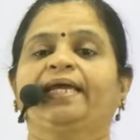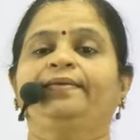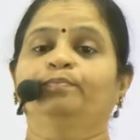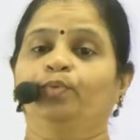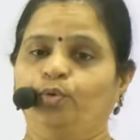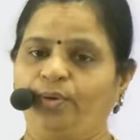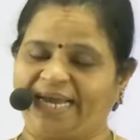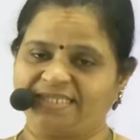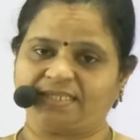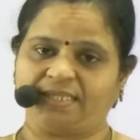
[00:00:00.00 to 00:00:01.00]
it more
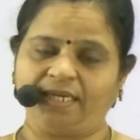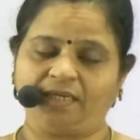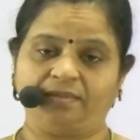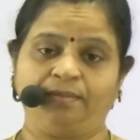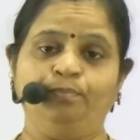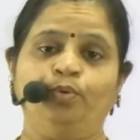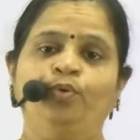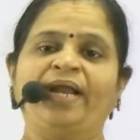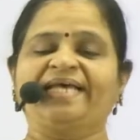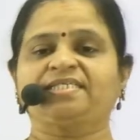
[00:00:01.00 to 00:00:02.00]
acidic. The
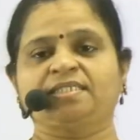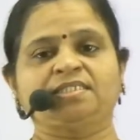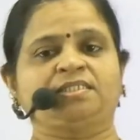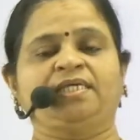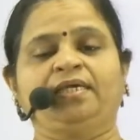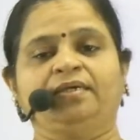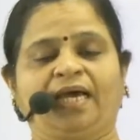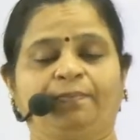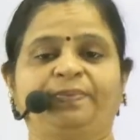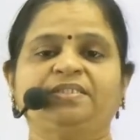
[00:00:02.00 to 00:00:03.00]
more acidity
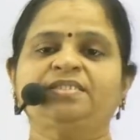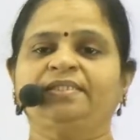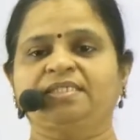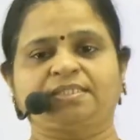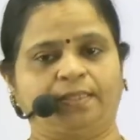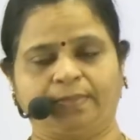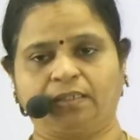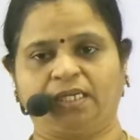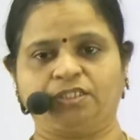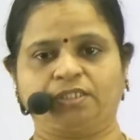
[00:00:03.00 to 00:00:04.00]
happens in the
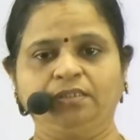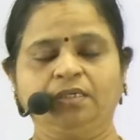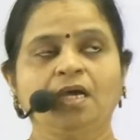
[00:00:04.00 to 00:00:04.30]
stomach region,